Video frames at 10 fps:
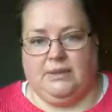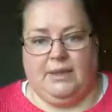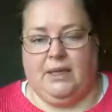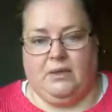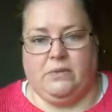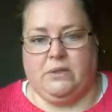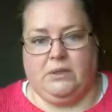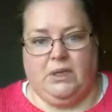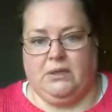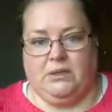they get used
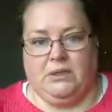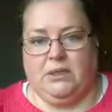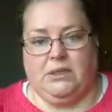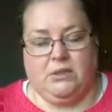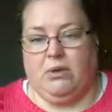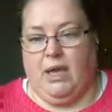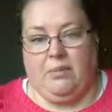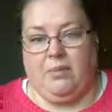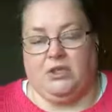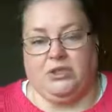to that idea. It's
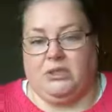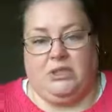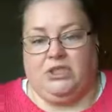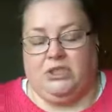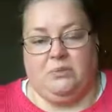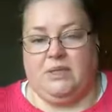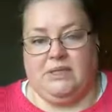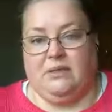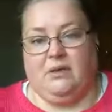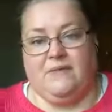okay, because you're teaching them,
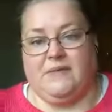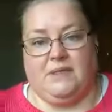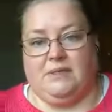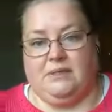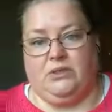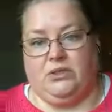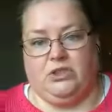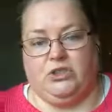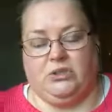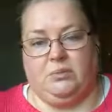these are life skills that you're
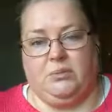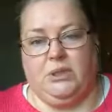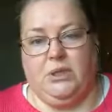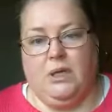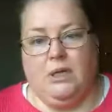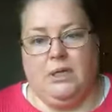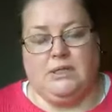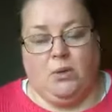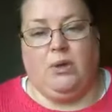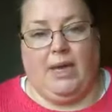teaching them.
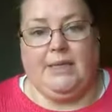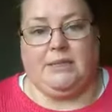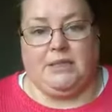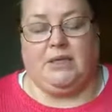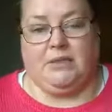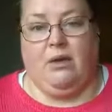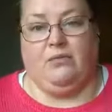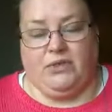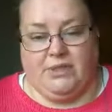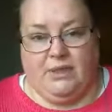It's okay to take
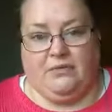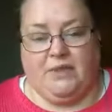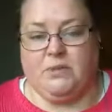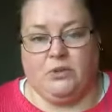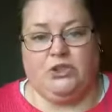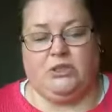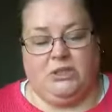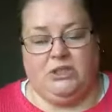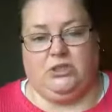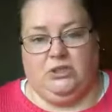time for yourself. That's what you're
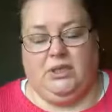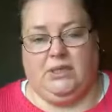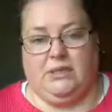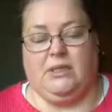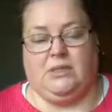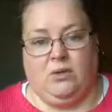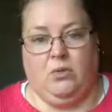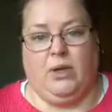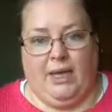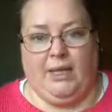teaching your kids. It's
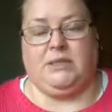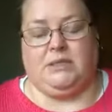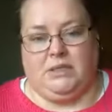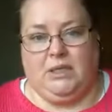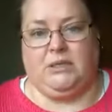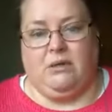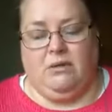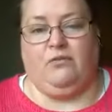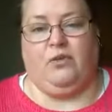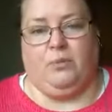okay to take
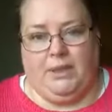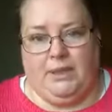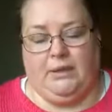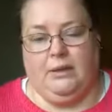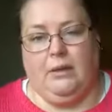time for me,